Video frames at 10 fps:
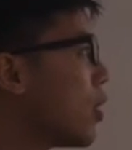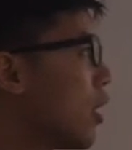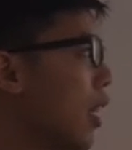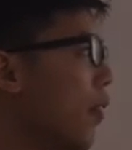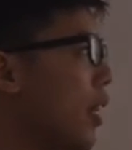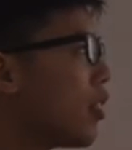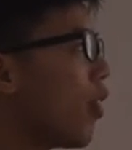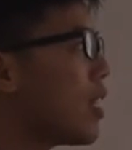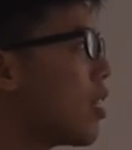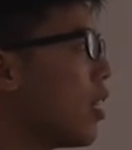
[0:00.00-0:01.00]
positive
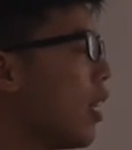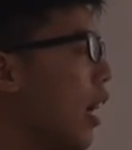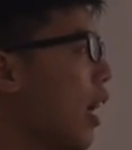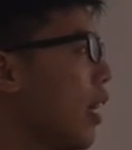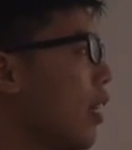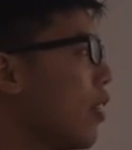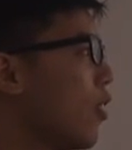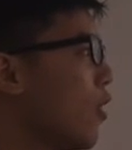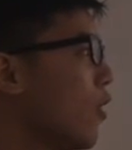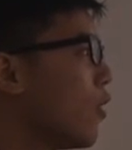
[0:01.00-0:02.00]
interaction and
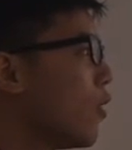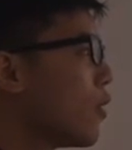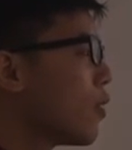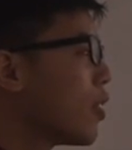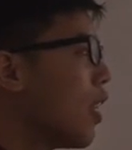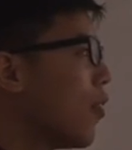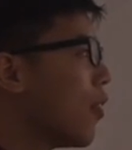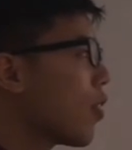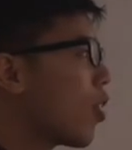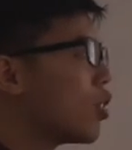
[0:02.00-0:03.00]

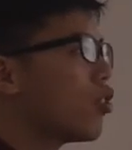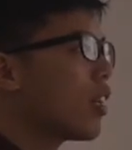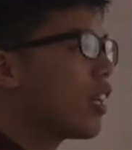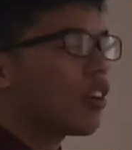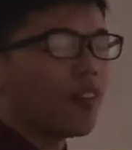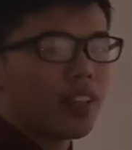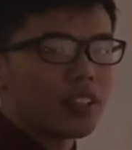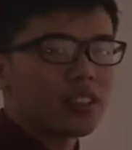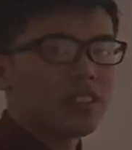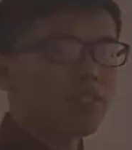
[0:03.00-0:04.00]
some constructive comments.